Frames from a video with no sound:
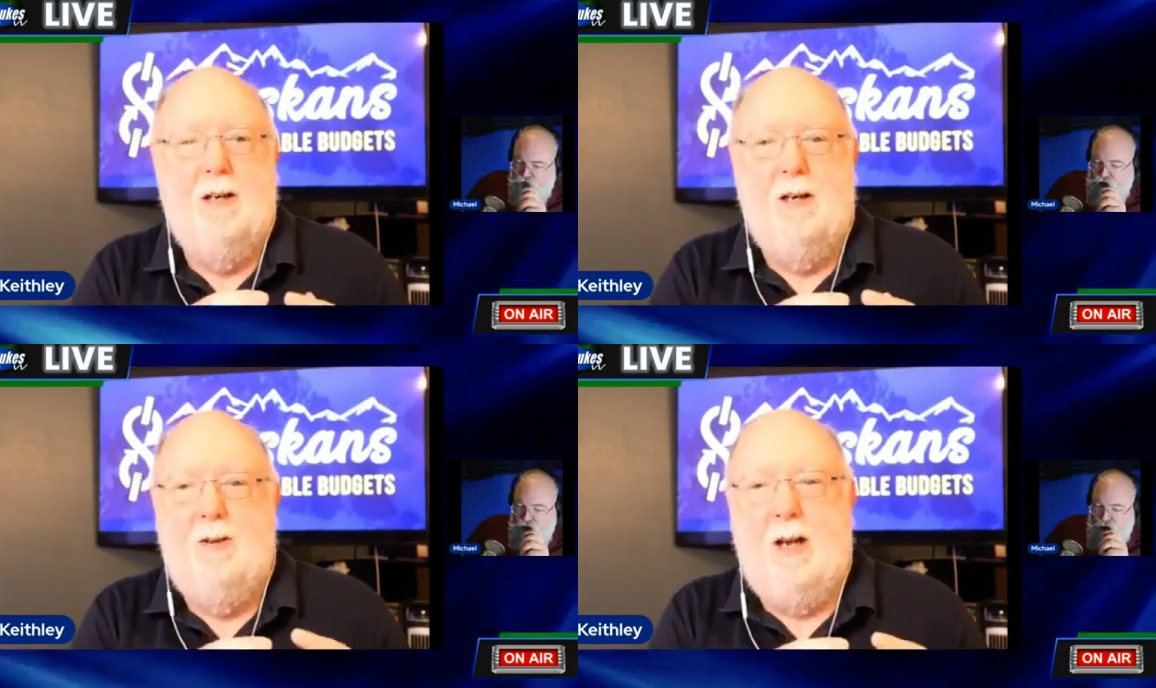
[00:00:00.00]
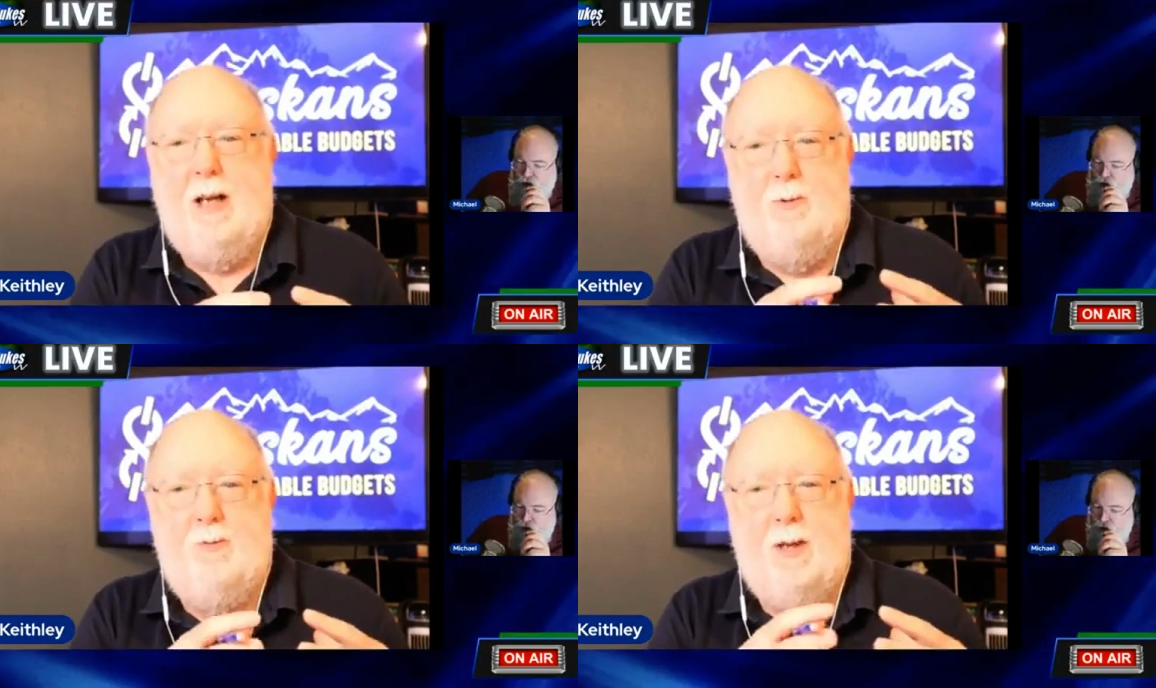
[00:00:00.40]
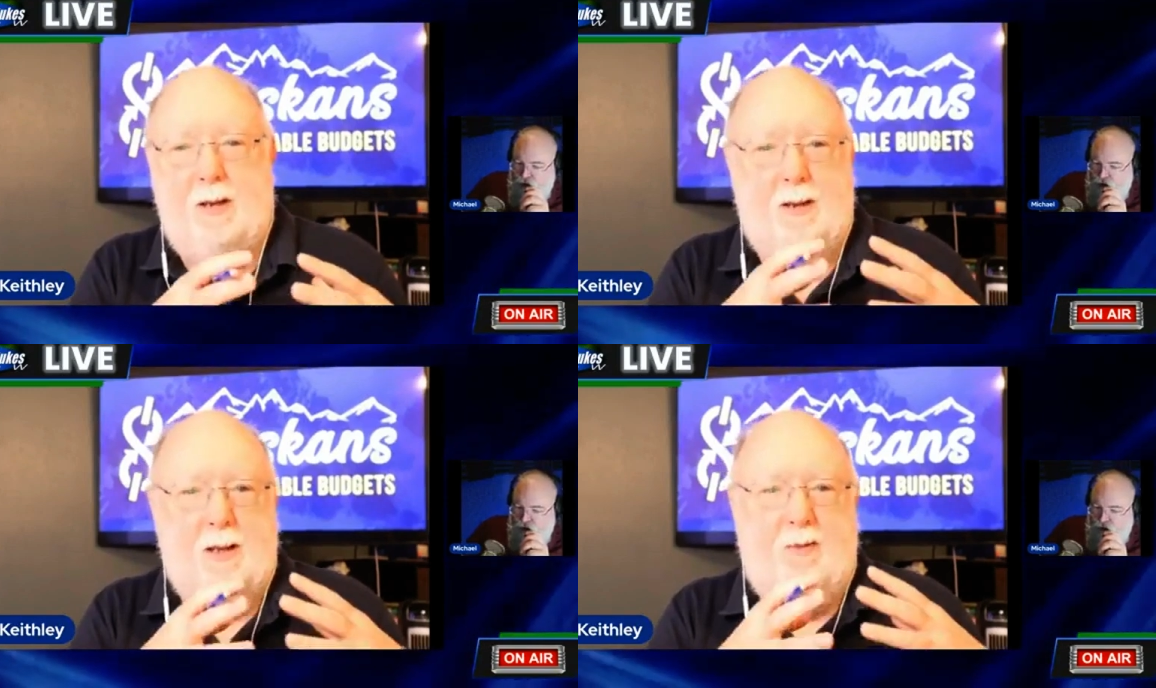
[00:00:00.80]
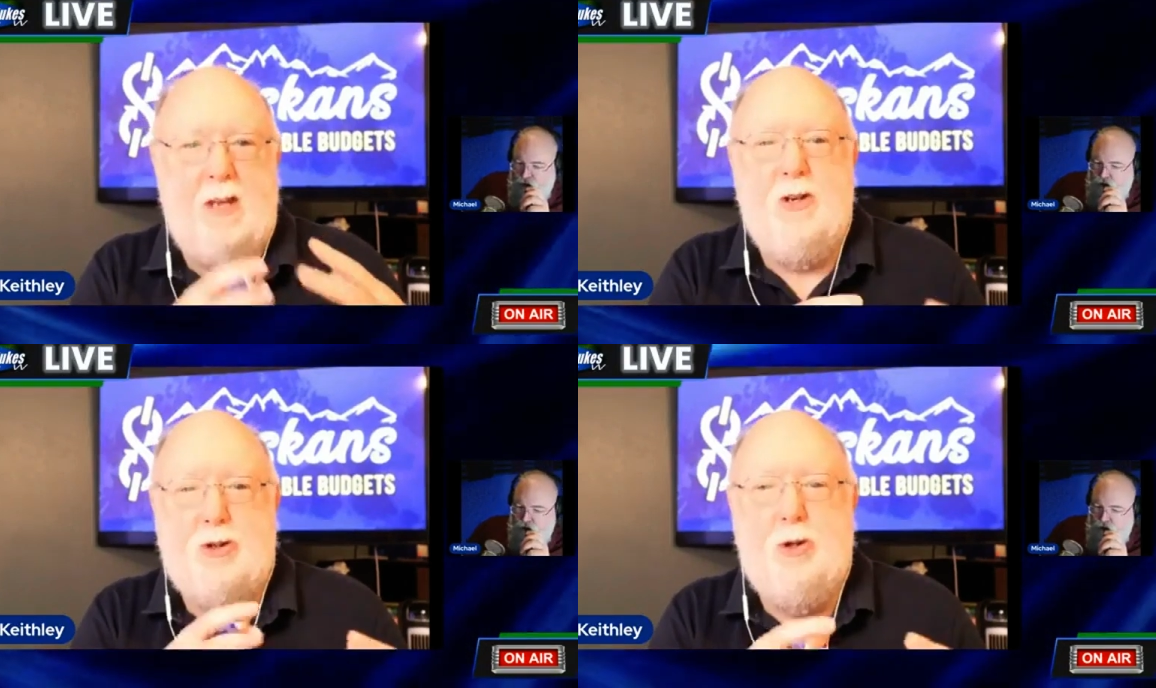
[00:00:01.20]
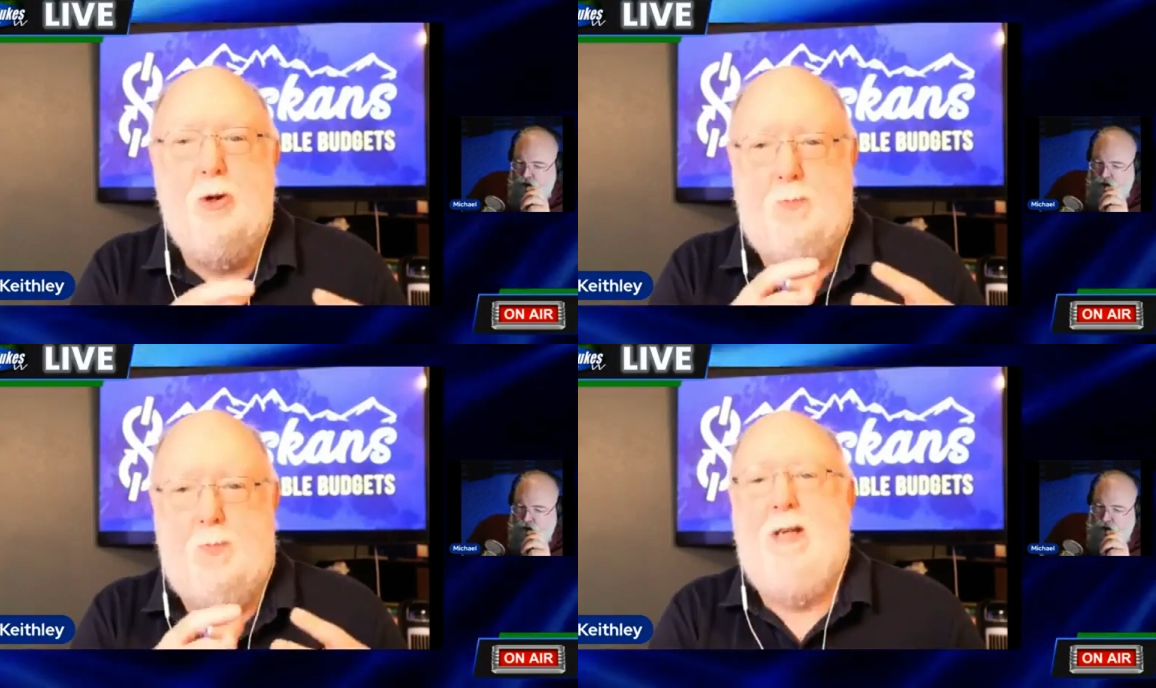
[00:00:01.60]
Speaker 1: that he that that these two
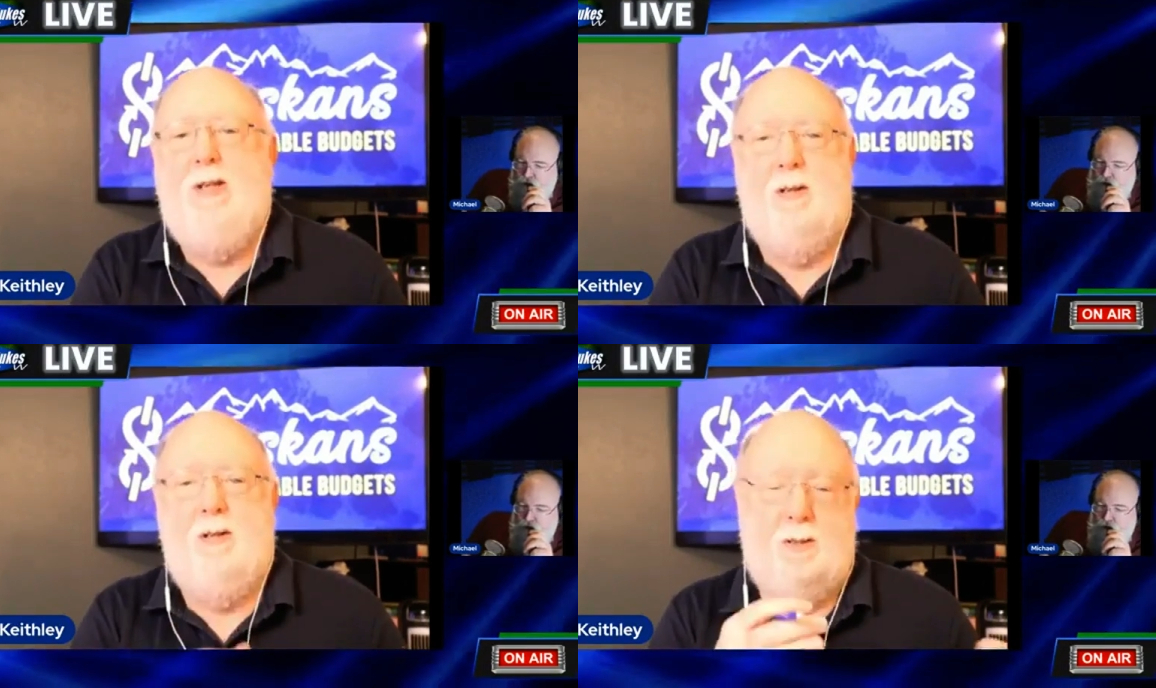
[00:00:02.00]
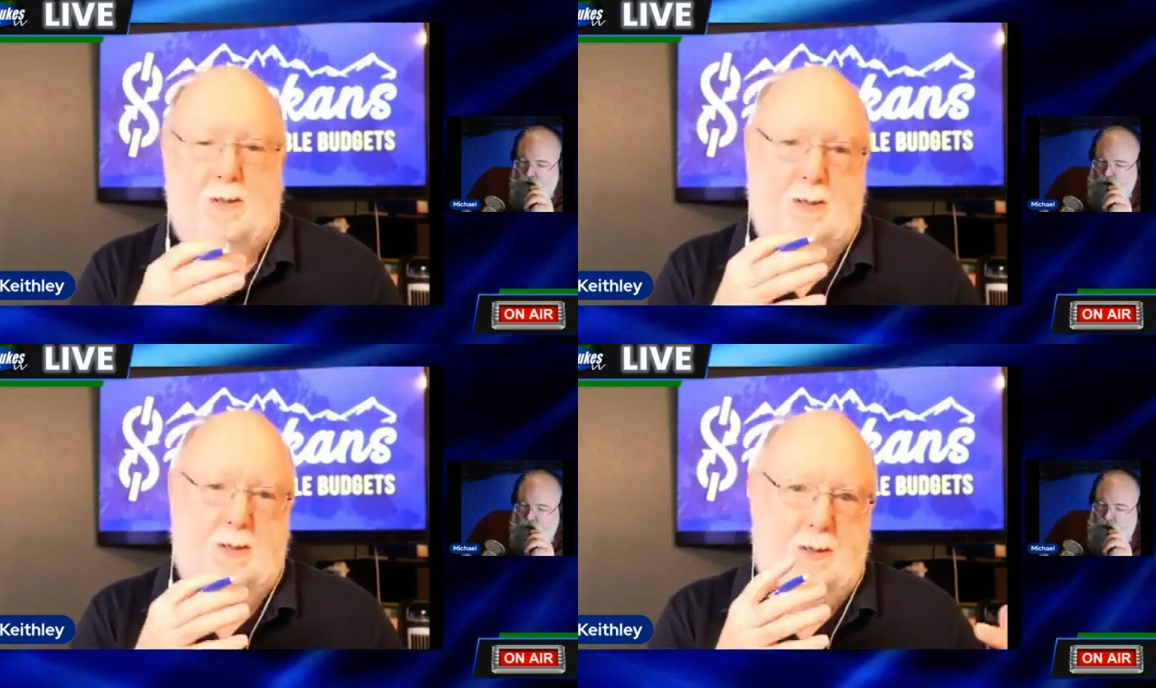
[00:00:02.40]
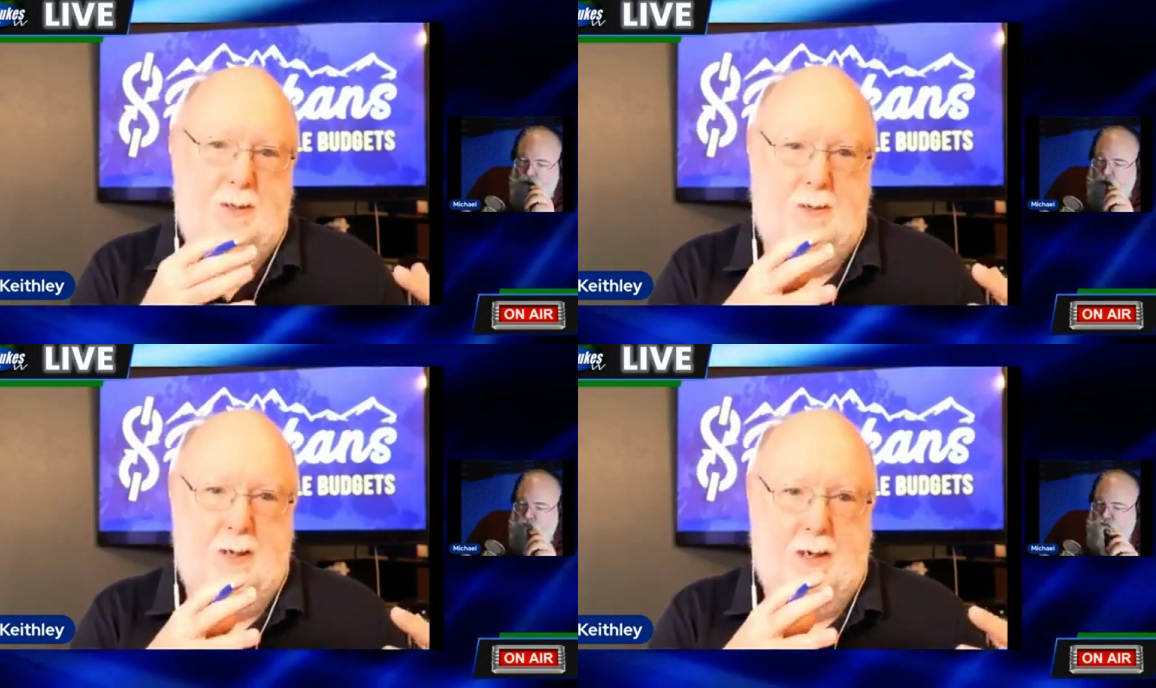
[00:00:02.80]
pieces, the